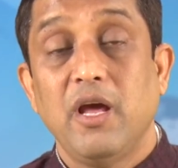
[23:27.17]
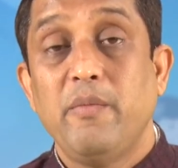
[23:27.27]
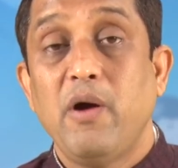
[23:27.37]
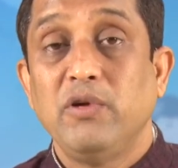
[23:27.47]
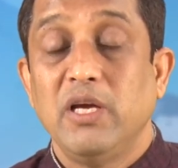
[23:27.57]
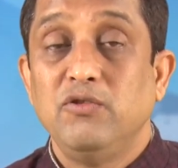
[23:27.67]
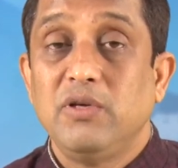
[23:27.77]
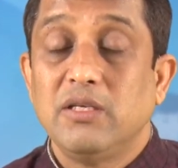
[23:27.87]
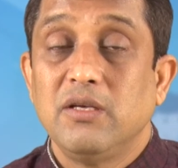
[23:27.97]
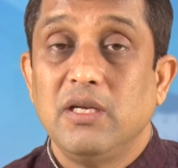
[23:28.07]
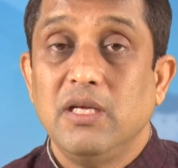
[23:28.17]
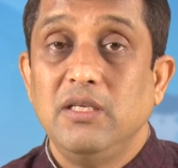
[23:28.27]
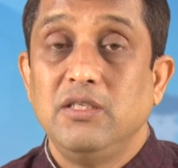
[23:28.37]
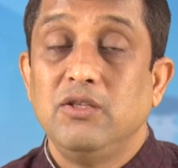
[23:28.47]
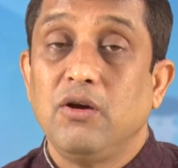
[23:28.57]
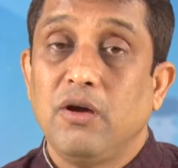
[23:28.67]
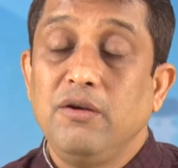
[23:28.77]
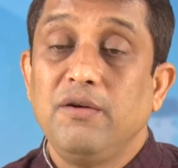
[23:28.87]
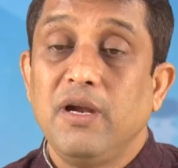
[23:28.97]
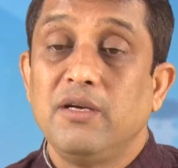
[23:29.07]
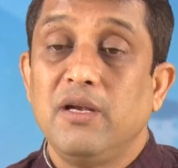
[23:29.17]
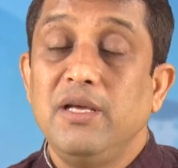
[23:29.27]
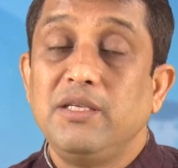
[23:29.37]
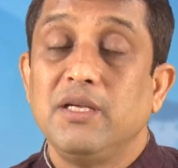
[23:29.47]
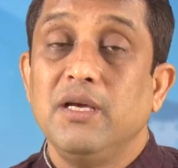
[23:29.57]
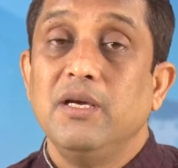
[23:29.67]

about education is in the concurrent list.